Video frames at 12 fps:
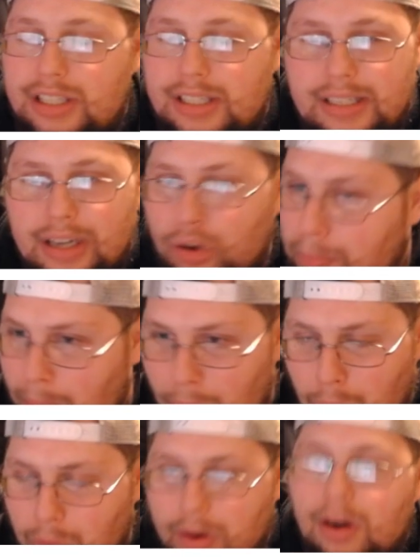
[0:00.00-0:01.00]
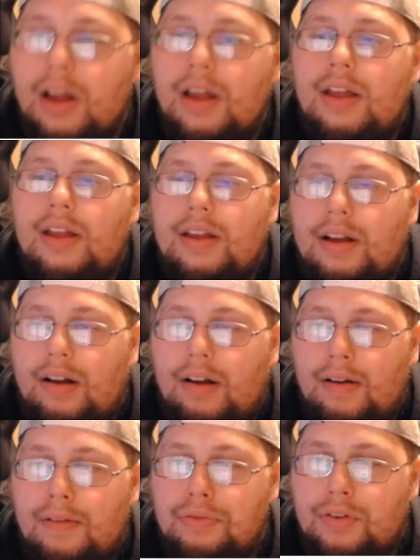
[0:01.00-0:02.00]
still poor
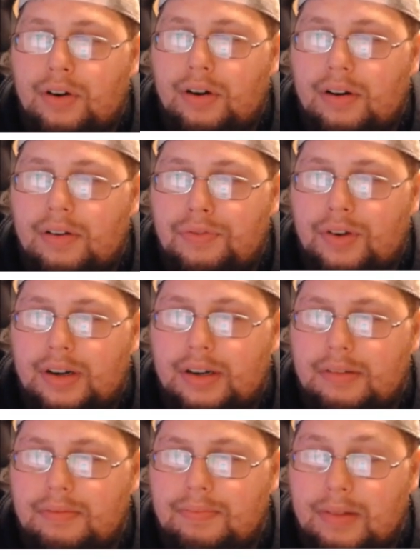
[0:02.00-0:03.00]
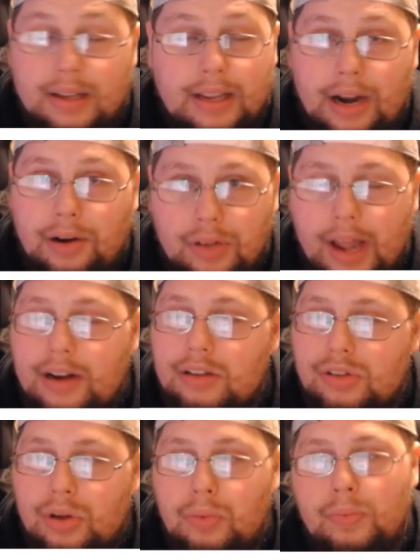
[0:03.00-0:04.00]
for Carolina,
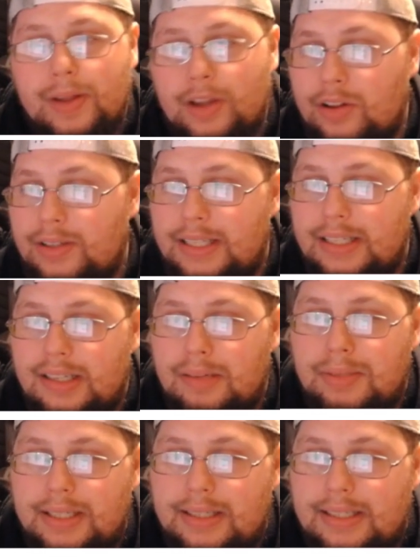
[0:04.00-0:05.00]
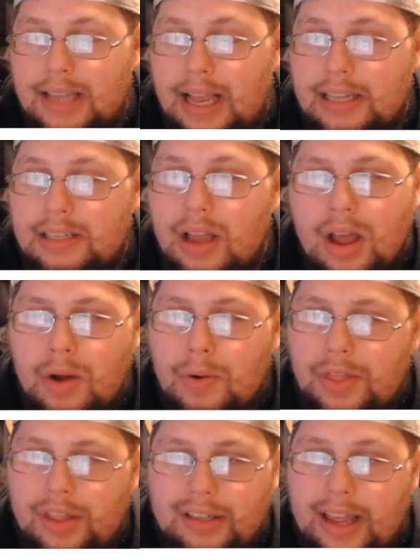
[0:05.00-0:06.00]
so we could see some success with
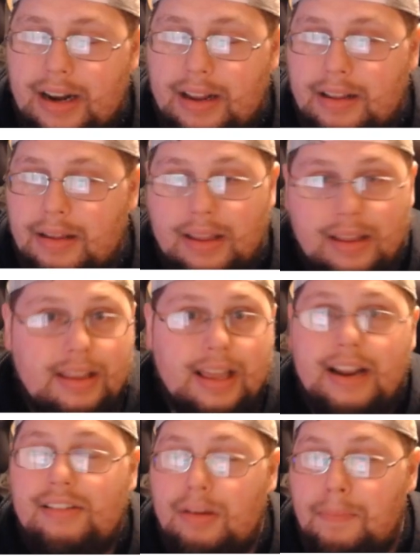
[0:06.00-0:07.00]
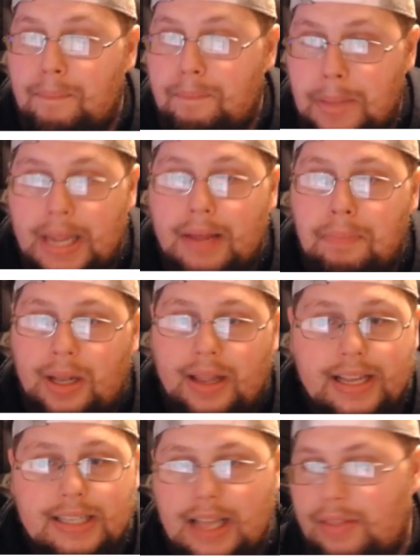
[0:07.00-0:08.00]
Atlanta getting some big
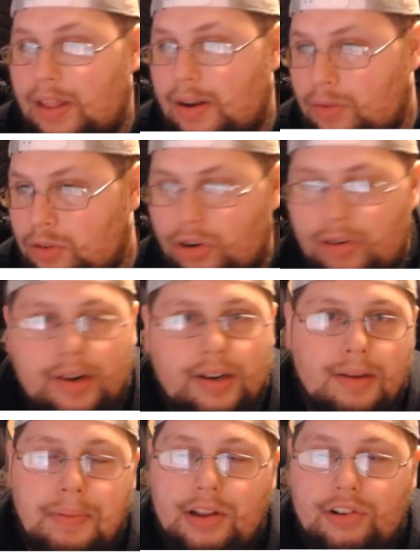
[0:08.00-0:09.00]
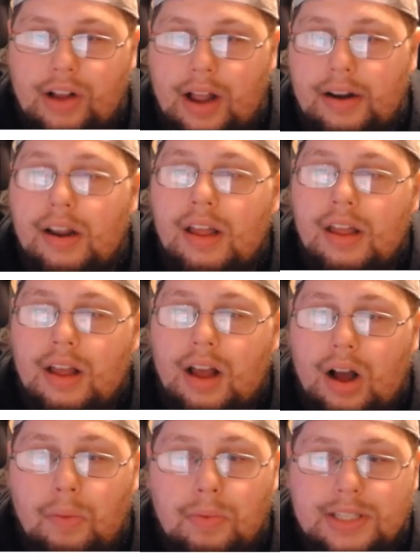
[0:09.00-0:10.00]
plays and then turning to Bijan
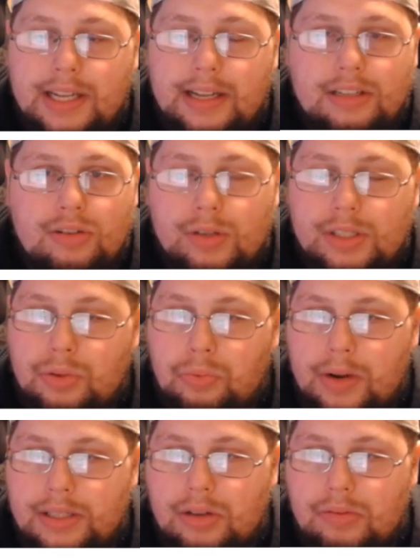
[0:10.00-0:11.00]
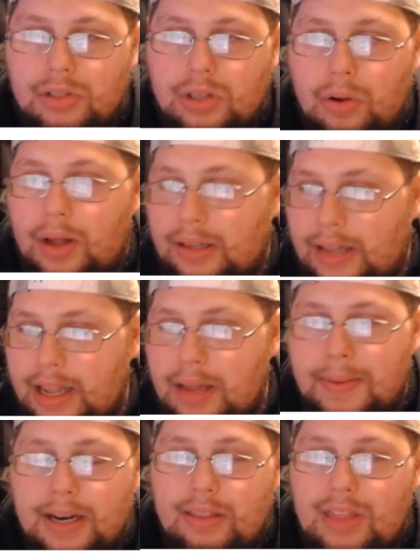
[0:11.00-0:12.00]
once they get towards the red zone. So I like him
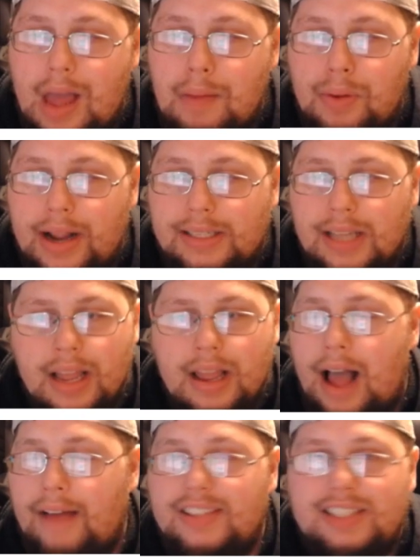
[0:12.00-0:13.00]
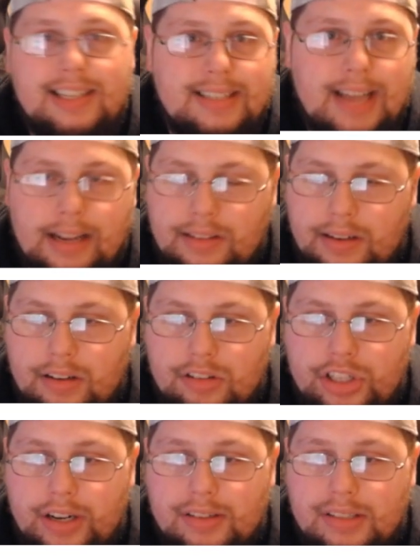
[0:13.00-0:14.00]
at that price. Obviously, Tyler
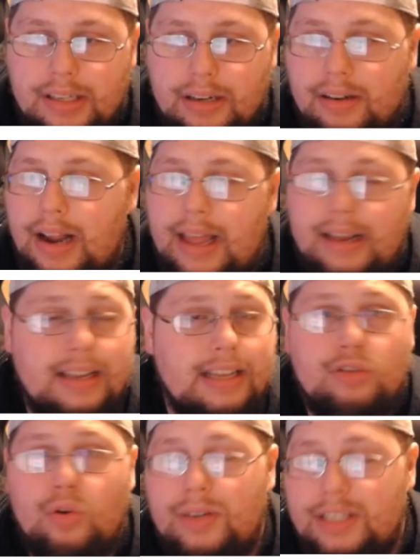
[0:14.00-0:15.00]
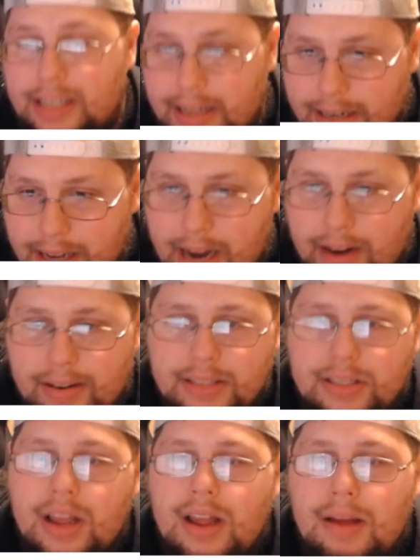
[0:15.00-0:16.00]
Allgeier's there, and he's going to get carries,
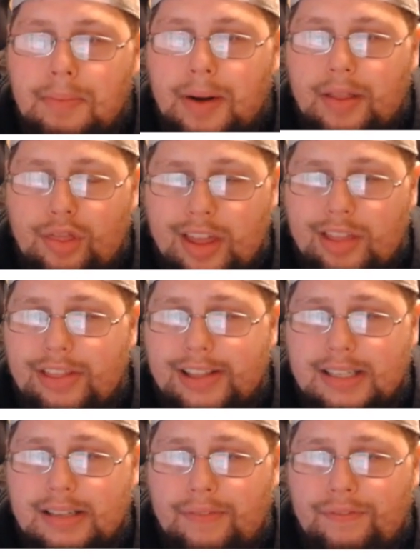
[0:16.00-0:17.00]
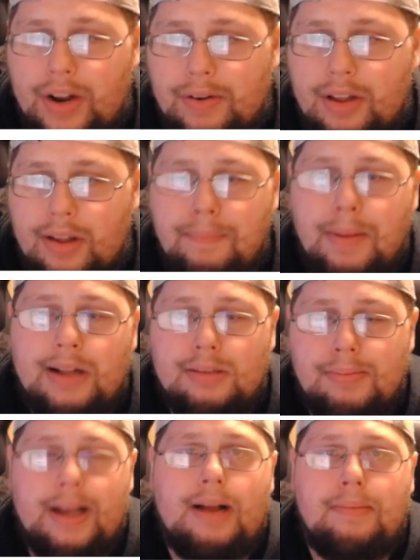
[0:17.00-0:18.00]
but I think this is a very good bounce
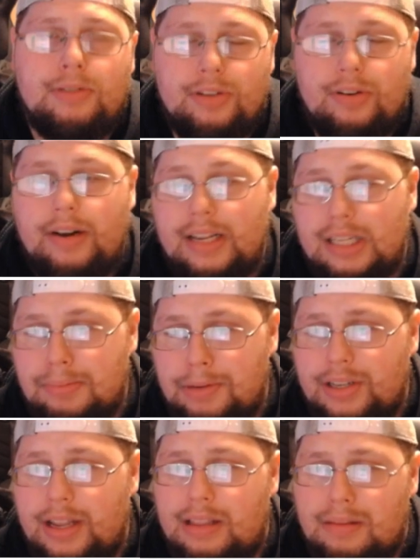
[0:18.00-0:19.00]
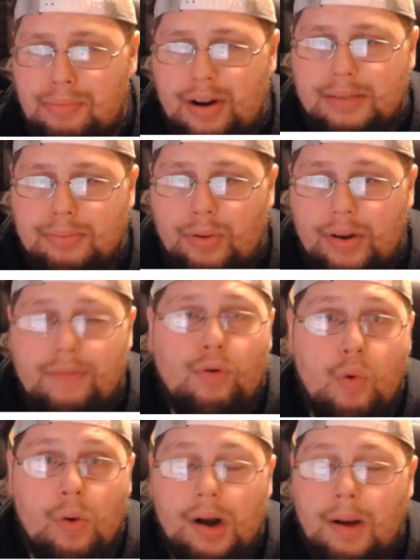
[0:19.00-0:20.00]
back opportunity, especially at the price point
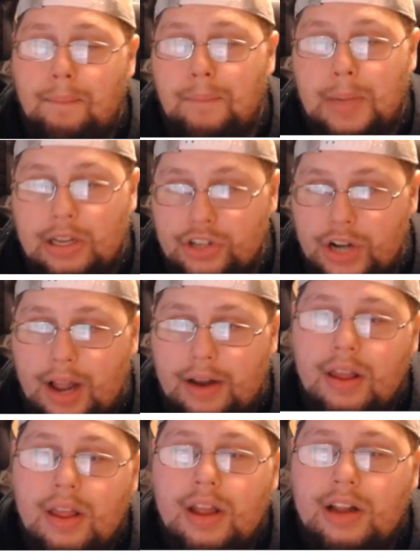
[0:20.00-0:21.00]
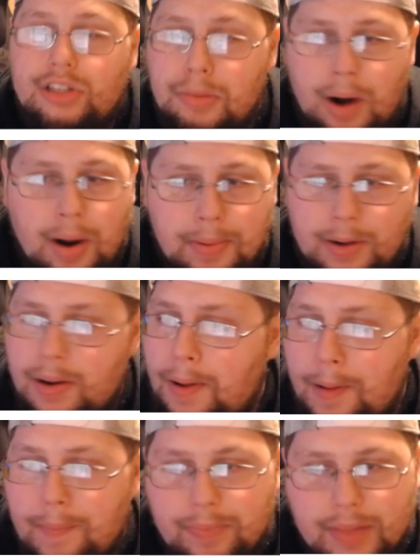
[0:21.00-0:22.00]
for Bijan. Chuba Hubbard,
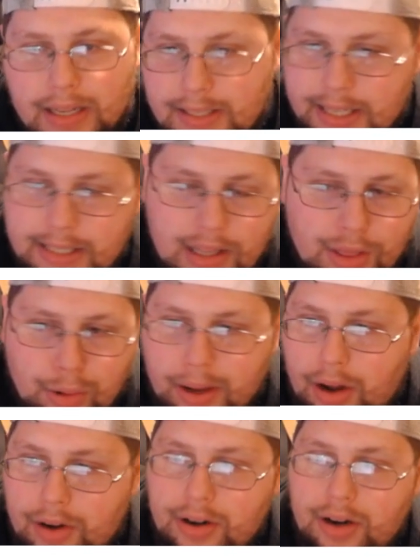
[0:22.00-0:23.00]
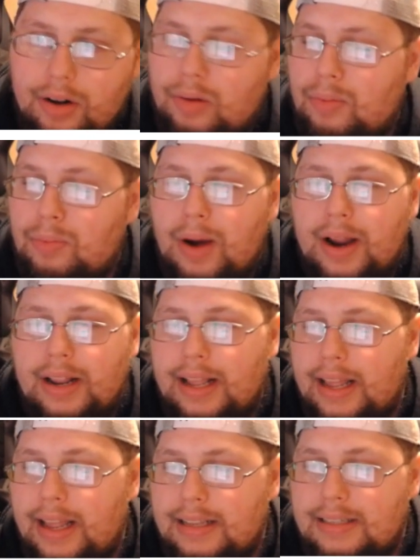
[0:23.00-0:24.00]
$6,300, right?
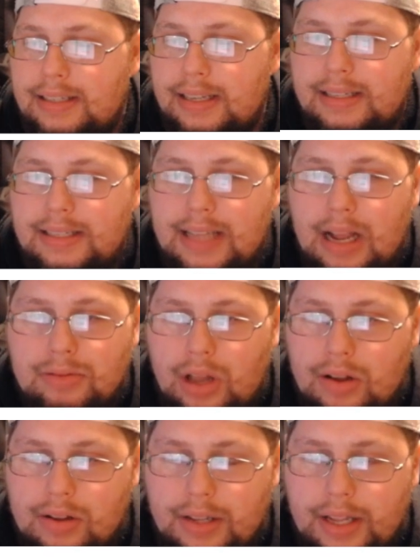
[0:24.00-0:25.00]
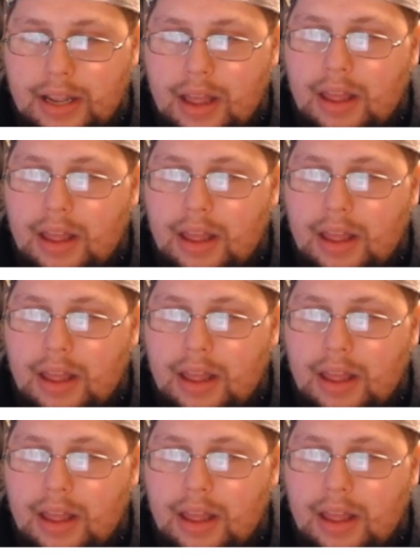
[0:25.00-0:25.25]
It sounds ugly.